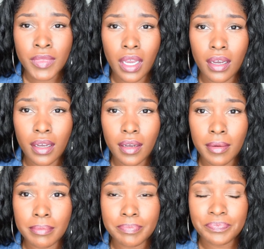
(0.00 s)

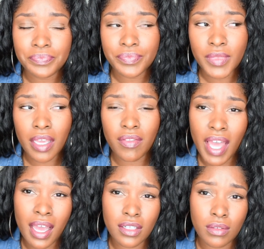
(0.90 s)
in
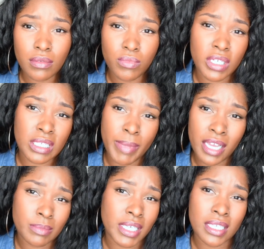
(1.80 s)
that
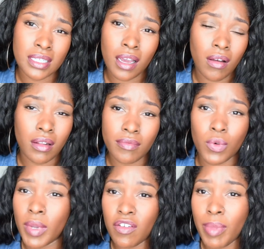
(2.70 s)
respect, because not all of
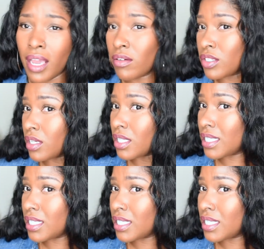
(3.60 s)
the wave patterns are the